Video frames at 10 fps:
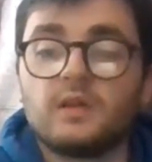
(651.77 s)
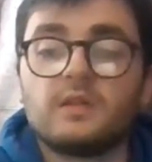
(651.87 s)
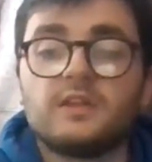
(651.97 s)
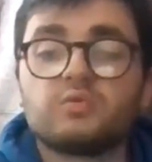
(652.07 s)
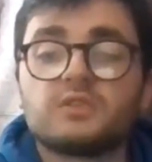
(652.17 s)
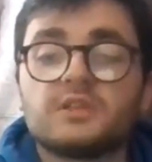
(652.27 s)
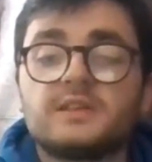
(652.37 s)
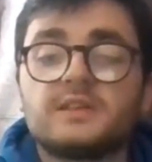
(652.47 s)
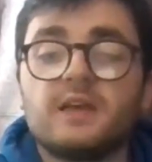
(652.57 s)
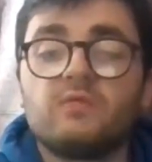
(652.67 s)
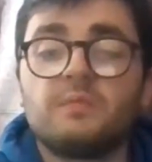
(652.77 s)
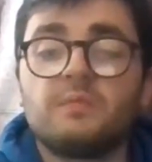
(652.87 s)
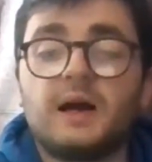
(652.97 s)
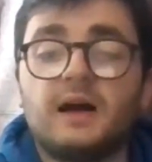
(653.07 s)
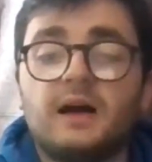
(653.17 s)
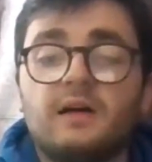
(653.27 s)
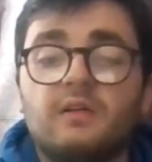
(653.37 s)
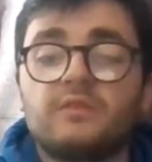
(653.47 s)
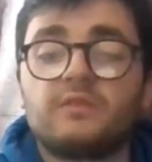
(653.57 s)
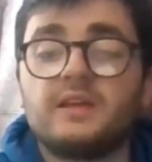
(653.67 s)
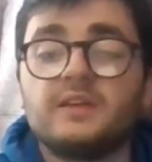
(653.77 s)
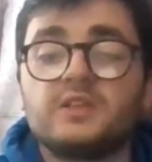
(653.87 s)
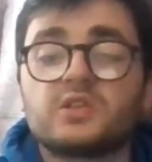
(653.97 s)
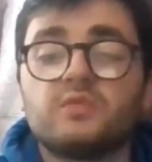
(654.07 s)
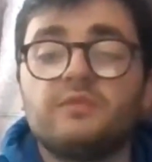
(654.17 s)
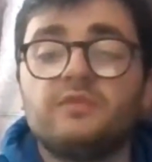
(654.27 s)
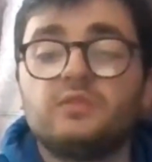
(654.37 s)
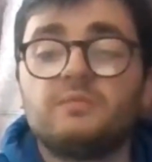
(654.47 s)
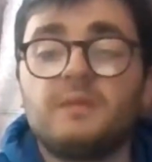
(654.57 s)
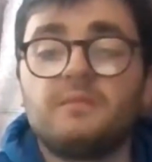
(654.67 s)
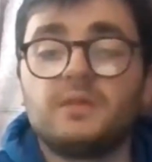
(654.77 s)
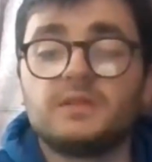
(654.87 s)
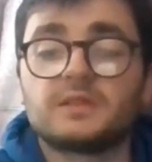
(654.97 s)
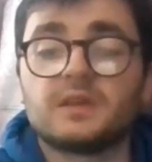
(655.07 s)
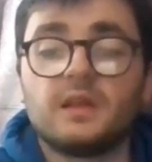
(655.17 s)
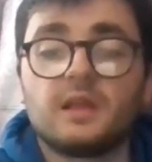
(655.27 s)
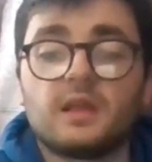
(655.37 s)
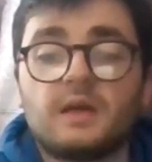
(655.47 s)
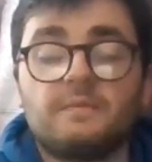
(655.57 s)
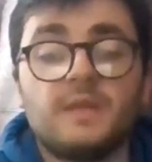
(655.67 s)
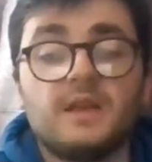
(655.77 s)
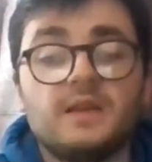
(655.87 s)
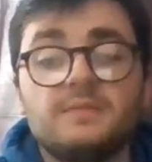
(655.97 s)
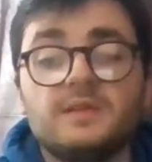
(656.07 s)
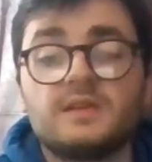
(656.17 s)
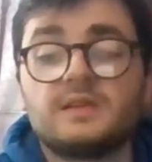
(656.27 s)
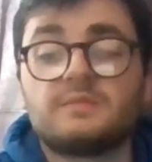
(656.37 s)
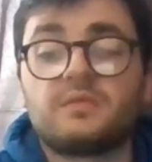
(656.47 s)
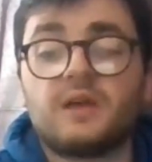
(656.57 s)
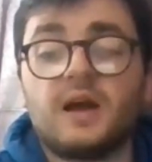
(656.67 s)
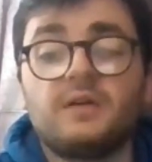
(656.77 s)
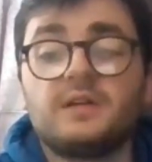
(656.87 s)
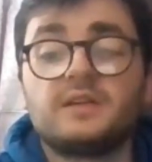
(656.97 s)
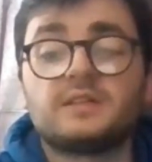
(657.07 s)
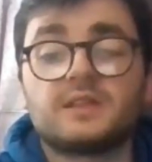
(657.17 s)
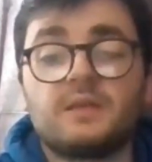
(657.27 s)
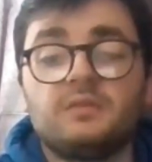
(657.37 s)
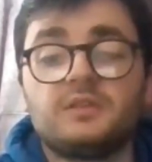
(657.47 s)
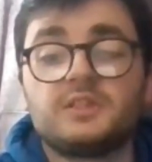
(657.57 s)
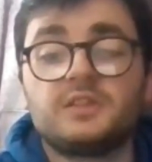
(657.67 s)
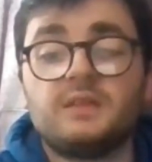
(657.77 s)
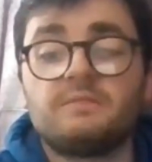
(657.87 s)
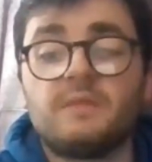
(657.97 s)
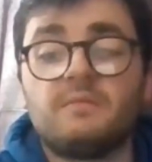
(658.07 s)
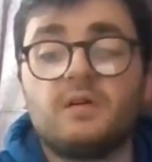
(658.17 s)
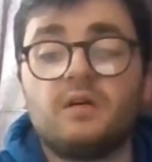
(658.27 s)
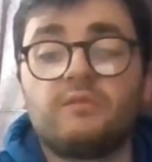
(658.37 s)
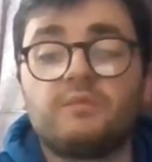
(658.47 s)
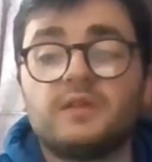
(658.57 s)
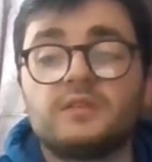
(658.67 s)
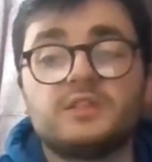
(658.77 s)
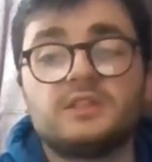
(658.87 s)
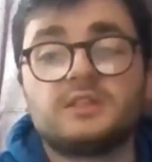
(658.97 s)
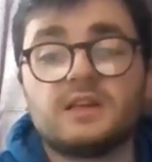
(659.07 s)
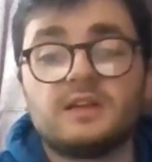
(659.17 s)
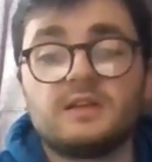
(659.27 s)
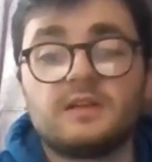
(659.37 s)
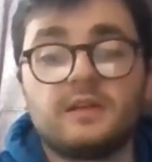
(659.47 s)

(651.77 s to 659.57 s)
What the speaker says: This was an integral part of gaining trust with young members and made me a proud and an established team member of BLGC.